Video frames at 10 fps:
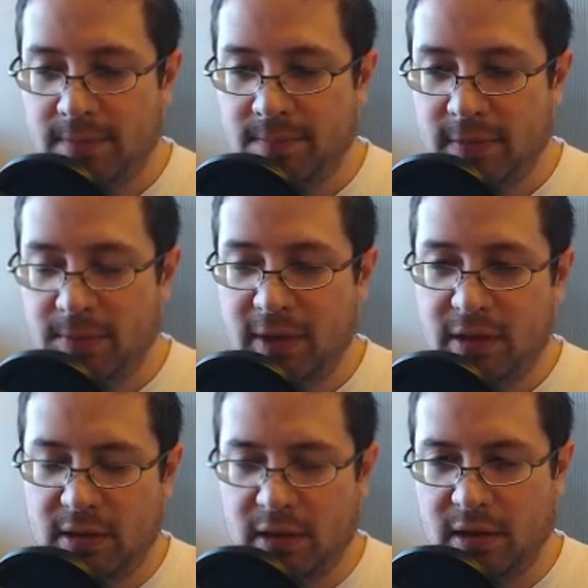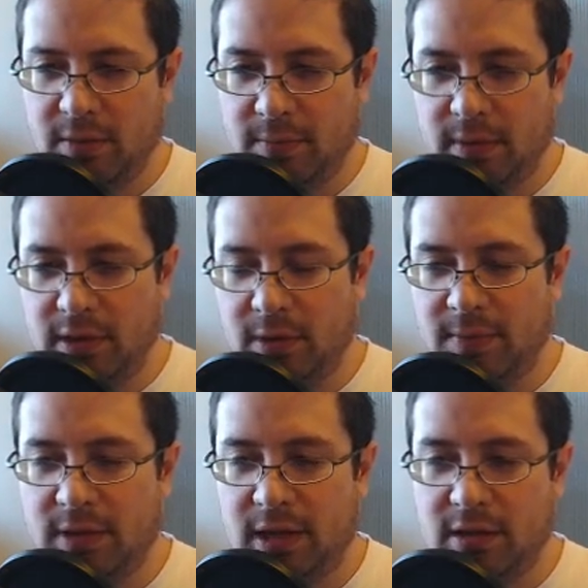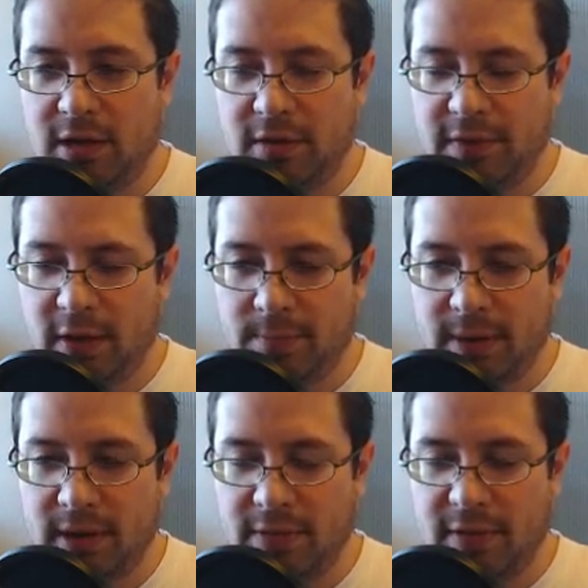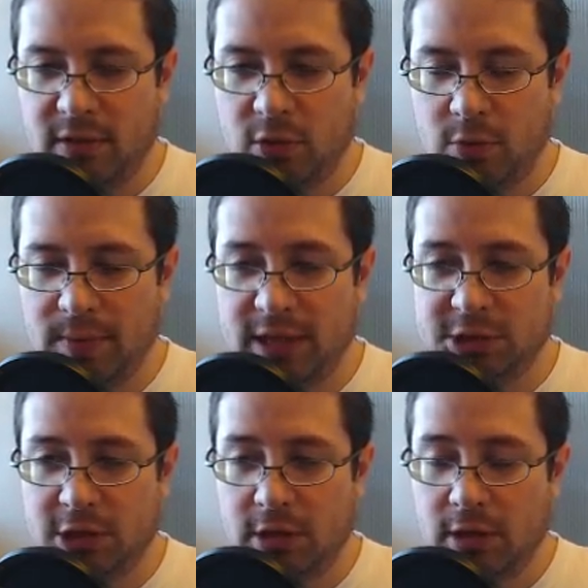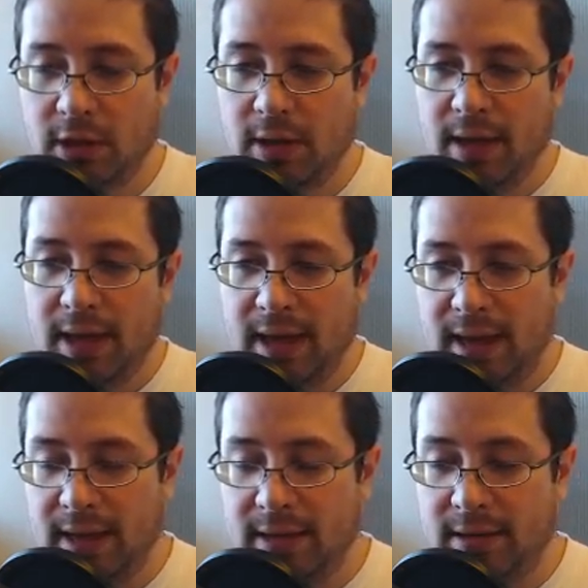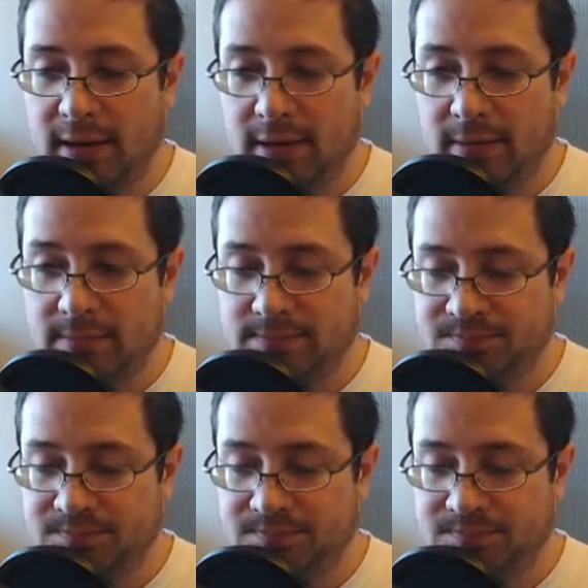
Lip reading: made little mistakes here and there, but nothing too major, and